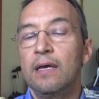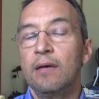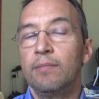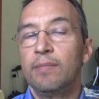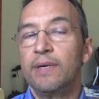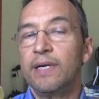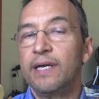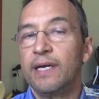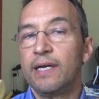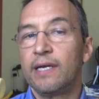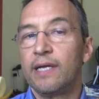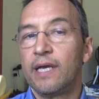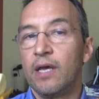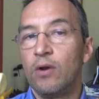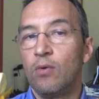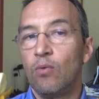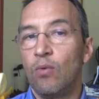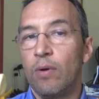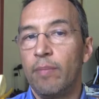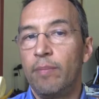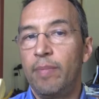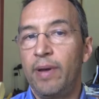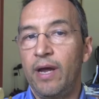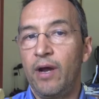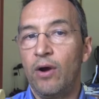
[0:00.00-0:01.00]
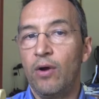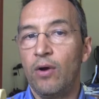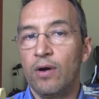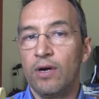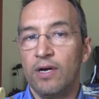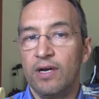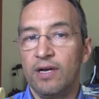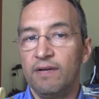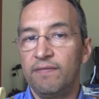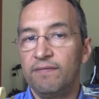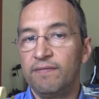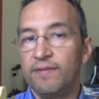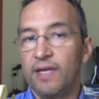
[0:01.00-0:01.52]
but it can repair
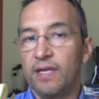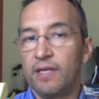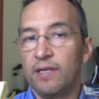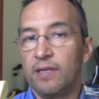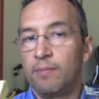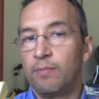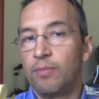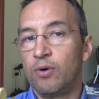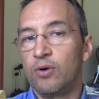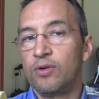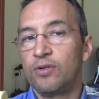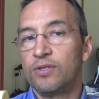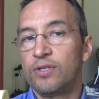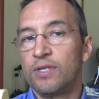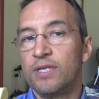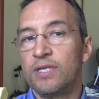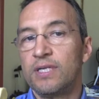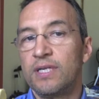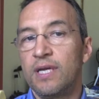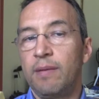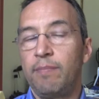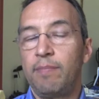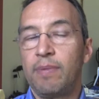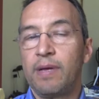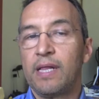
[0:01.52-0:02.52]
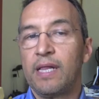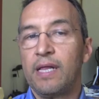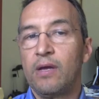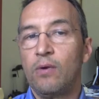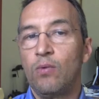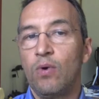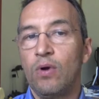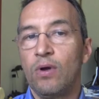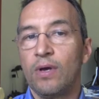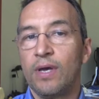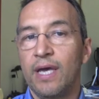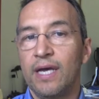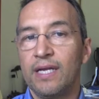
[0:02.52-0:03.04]
enough that the person typically
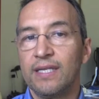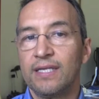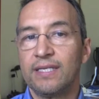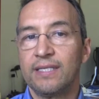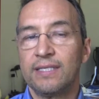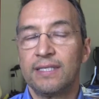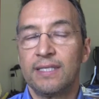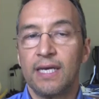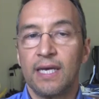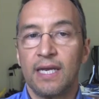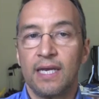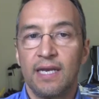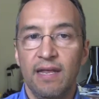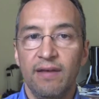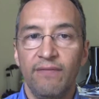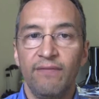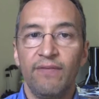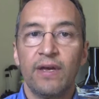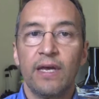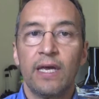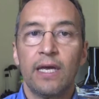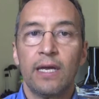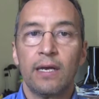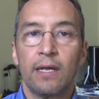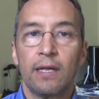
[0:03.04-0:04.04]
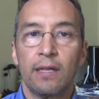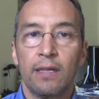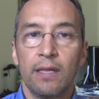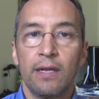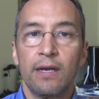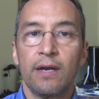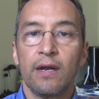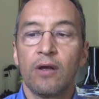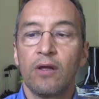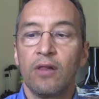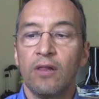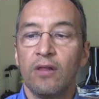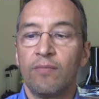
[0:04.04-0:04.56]
will get significant
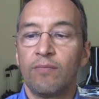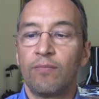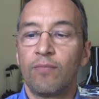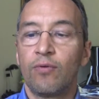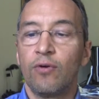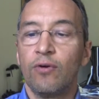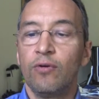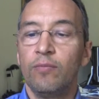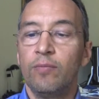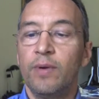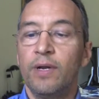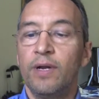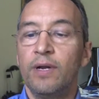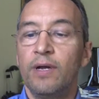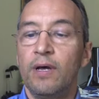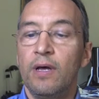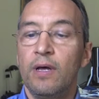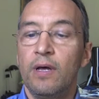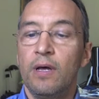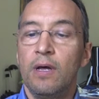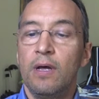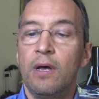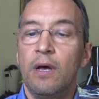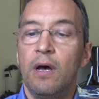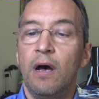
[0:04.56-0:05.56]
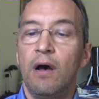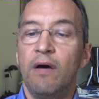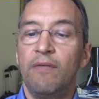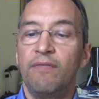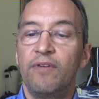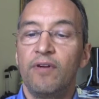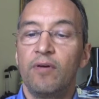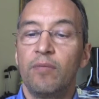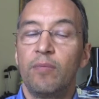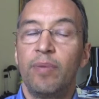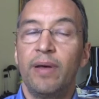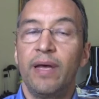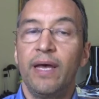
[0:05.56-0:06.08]
clinical improvement of
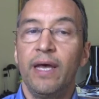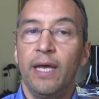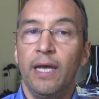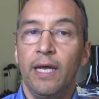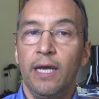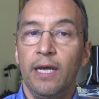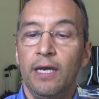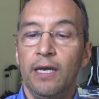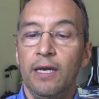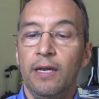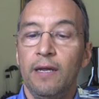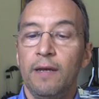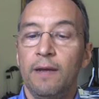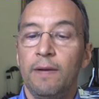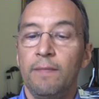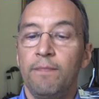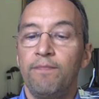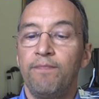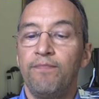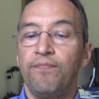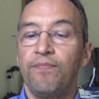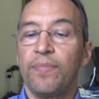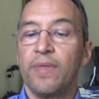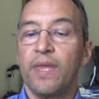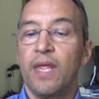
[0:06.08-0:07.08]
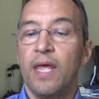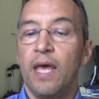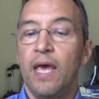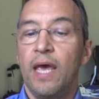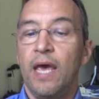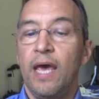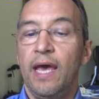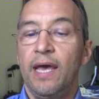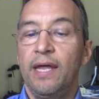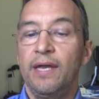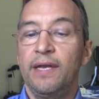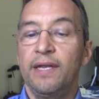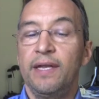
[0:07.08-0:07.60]
their pain
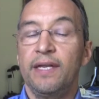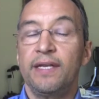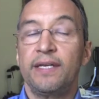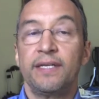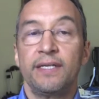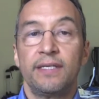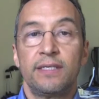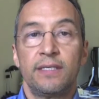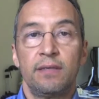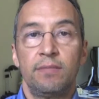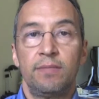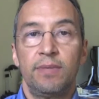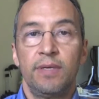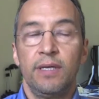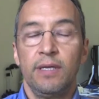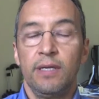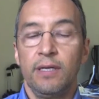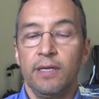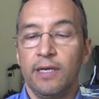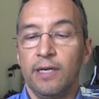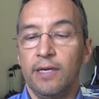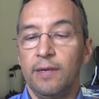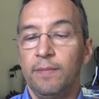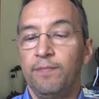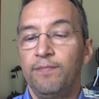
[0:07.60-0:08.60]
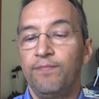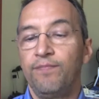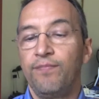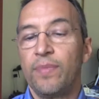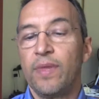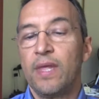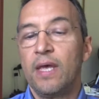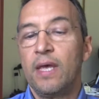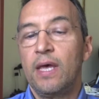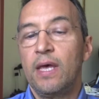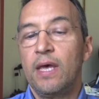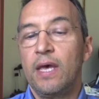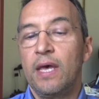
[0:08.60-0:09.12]
and disability.
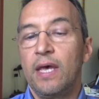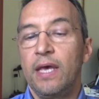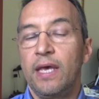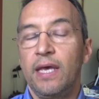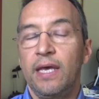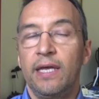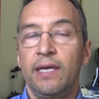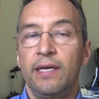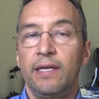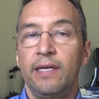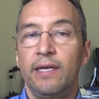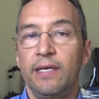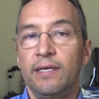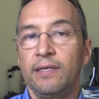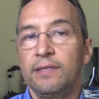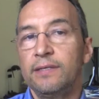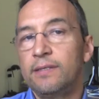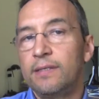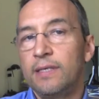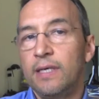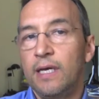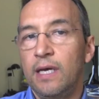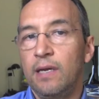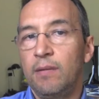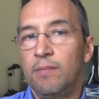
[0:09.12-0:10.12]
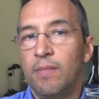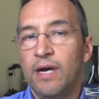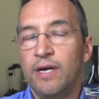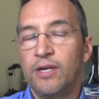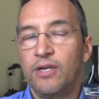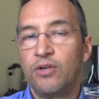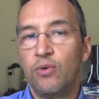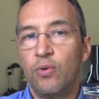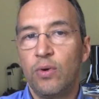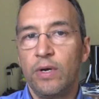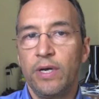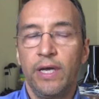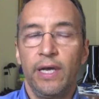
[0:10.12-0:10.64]
It is, in my
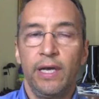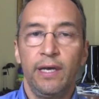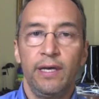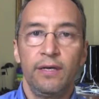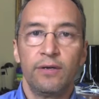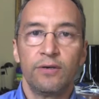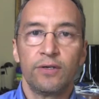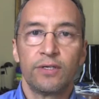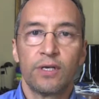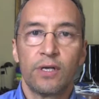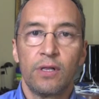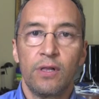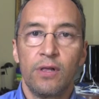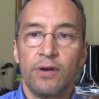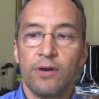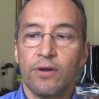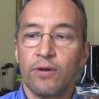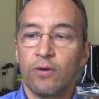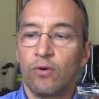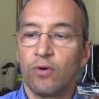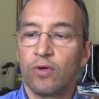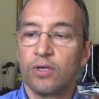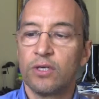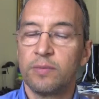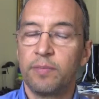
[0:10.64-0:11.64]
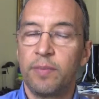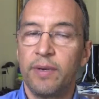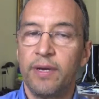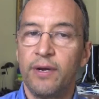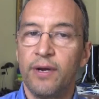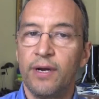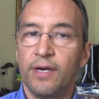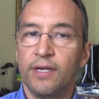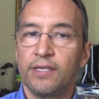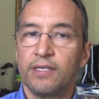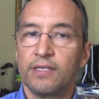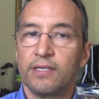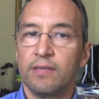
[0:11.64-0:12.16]
28 years clinical
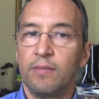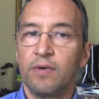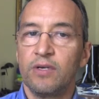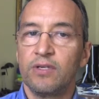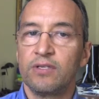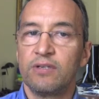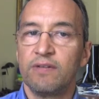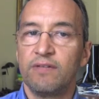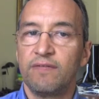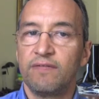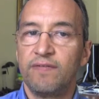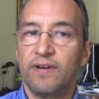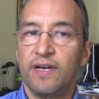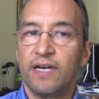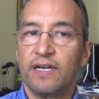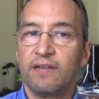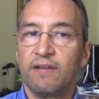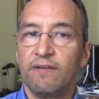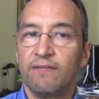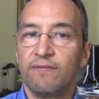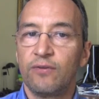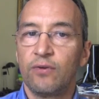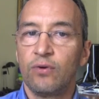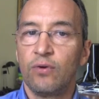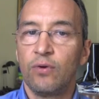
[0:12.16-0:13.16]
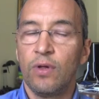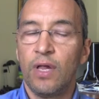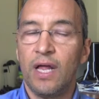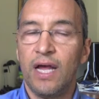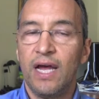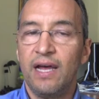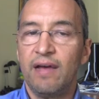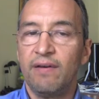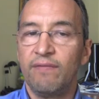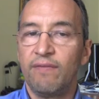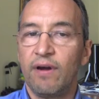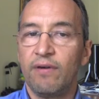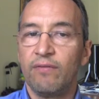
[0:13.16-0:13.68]
experience, the most effective tool I
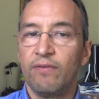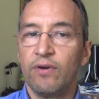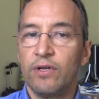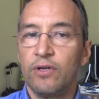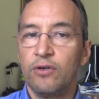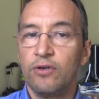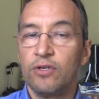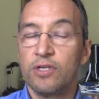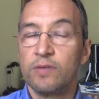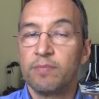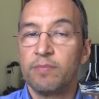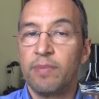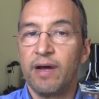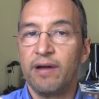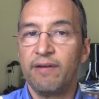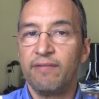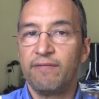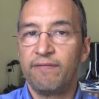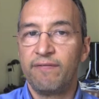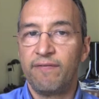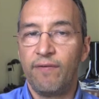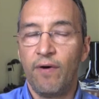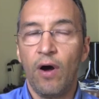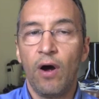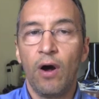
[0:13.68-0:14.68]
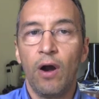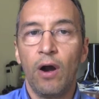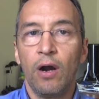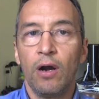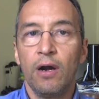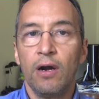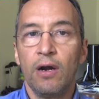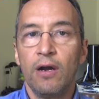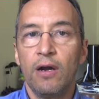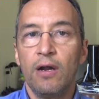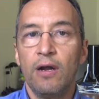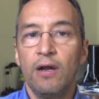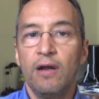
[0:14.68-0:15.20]
have ever used by far
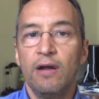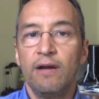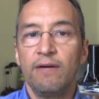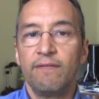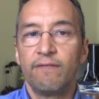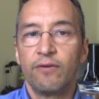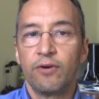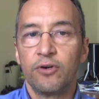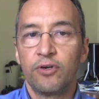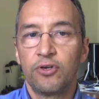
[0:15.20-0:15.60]
for